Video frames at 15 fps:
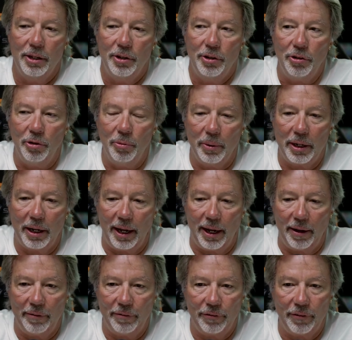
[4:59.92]
you would
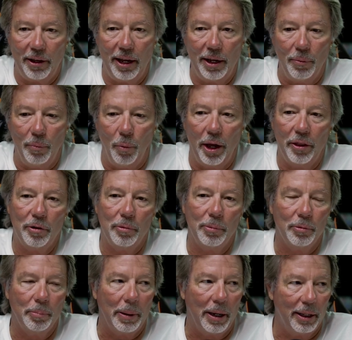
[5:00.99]
have a
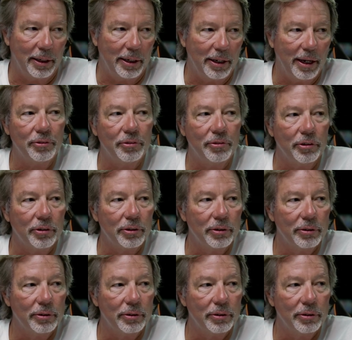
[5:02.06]
weatherable polyester